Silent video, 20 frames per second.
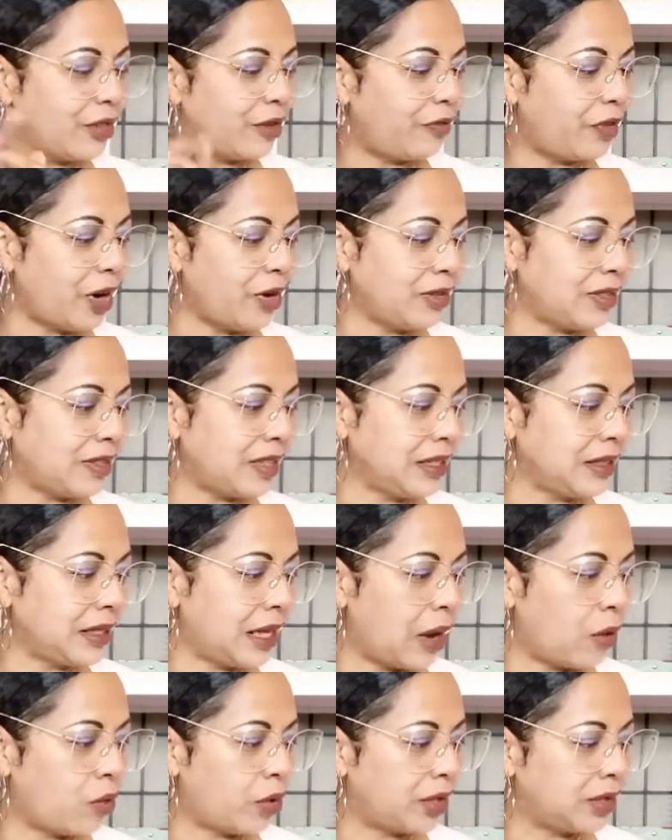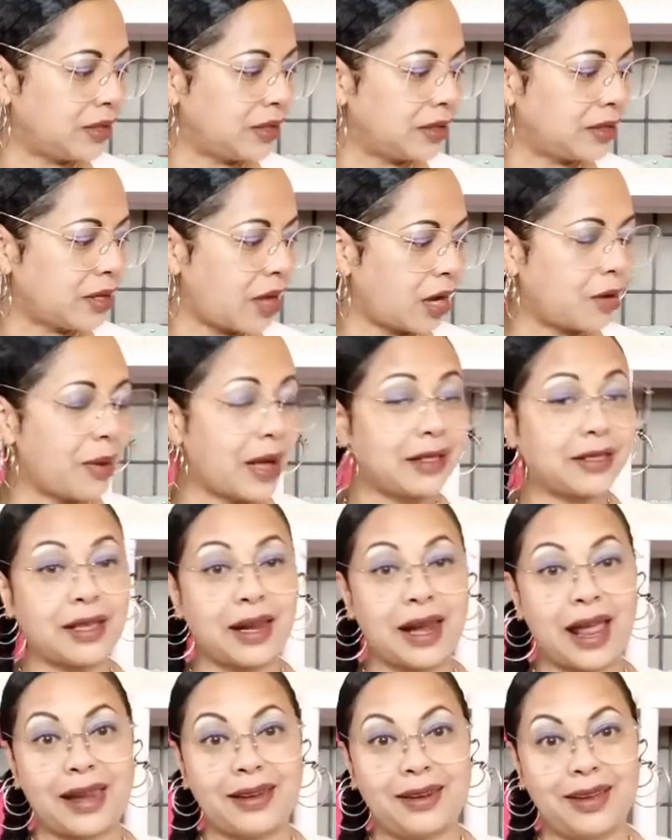the first thing that I wanted to talk about
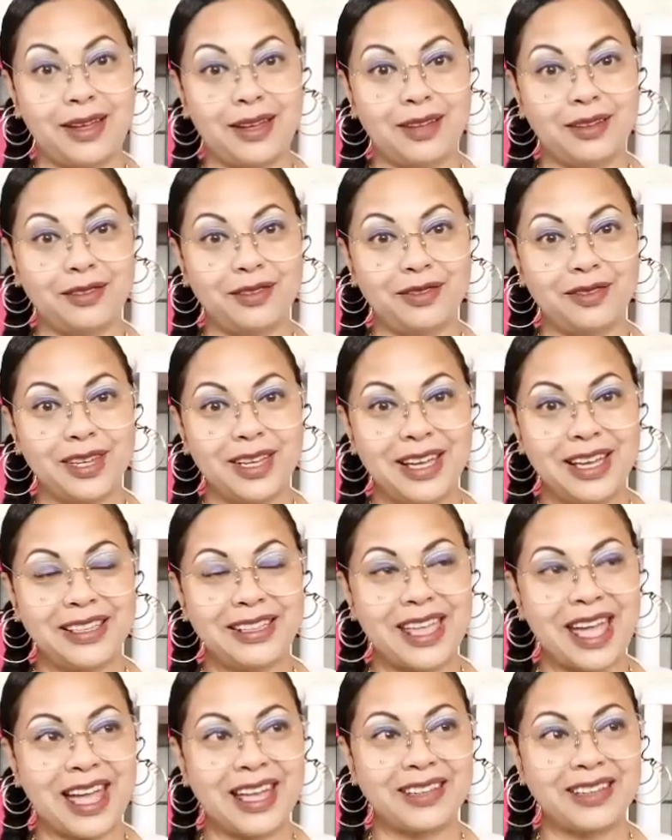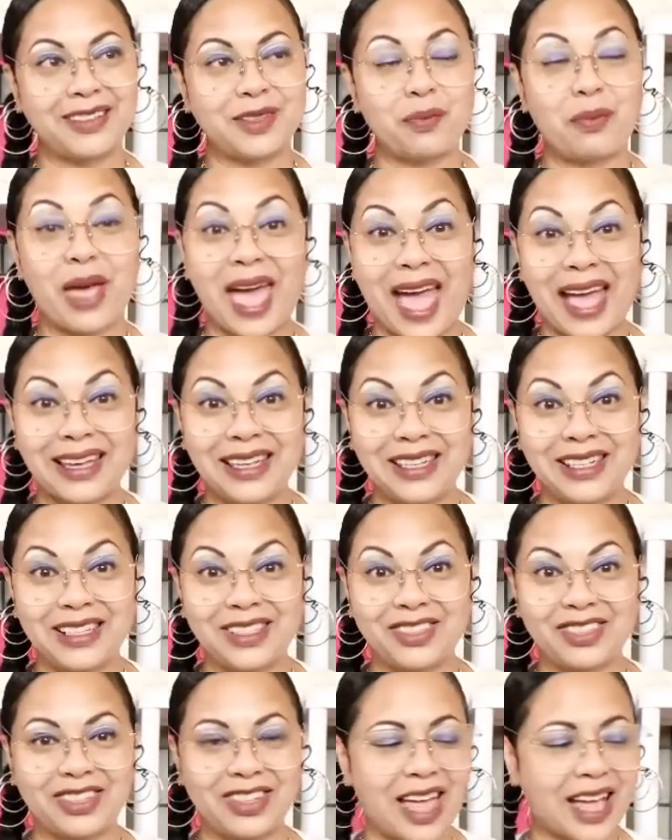that I love that's
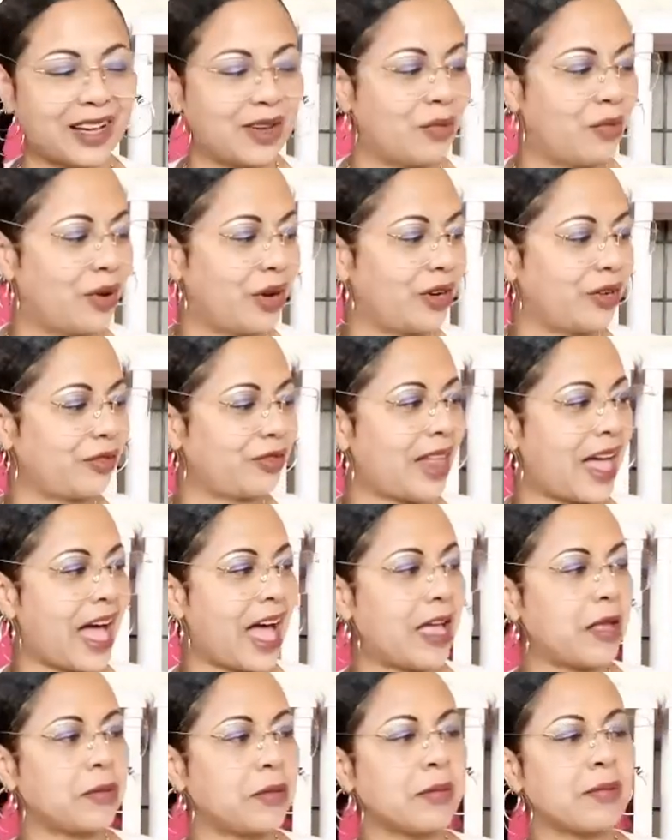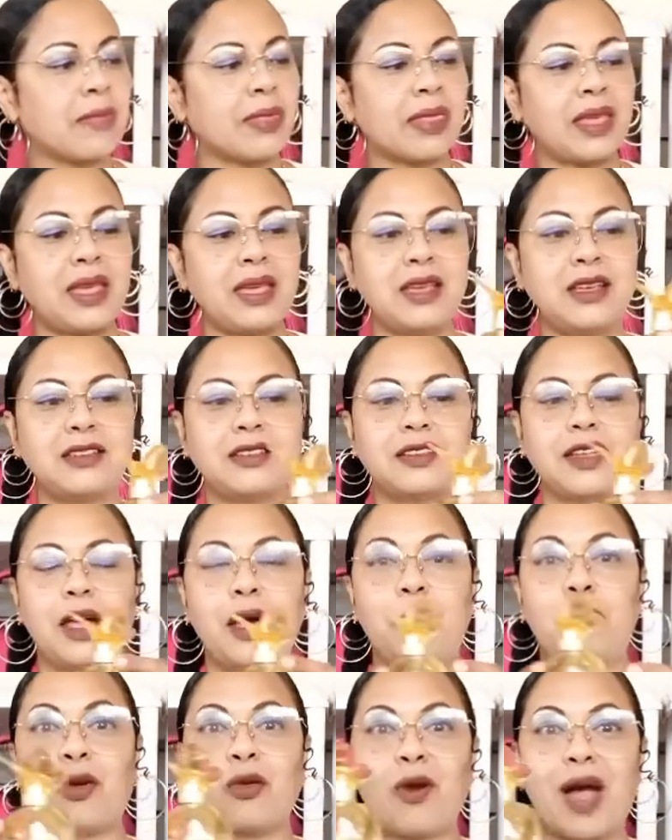packaged like a butterfly is
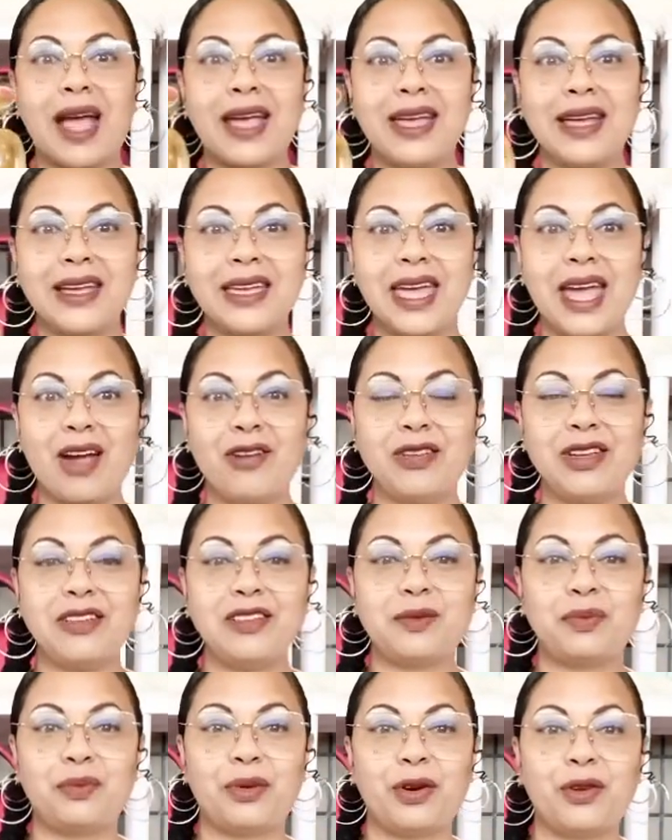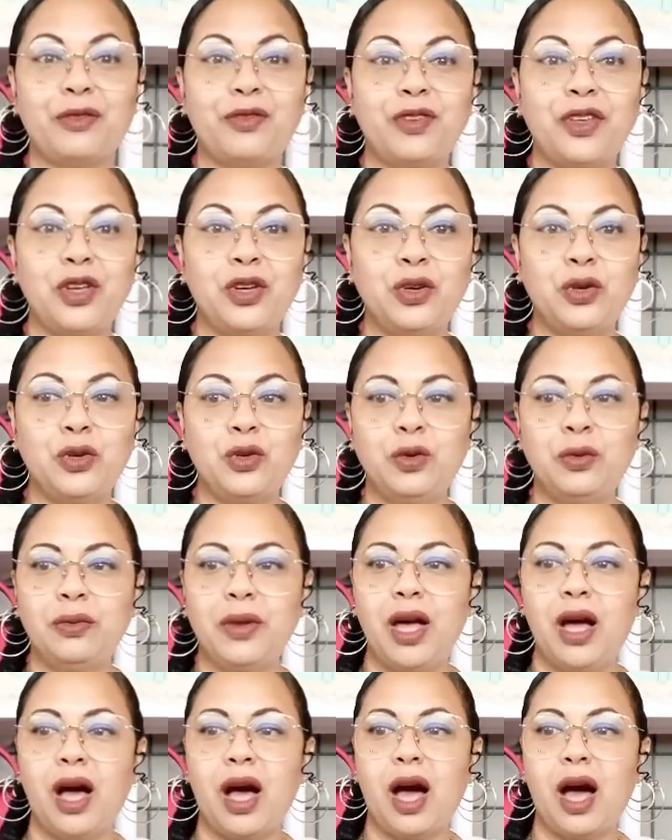Mariah Carey's perfume.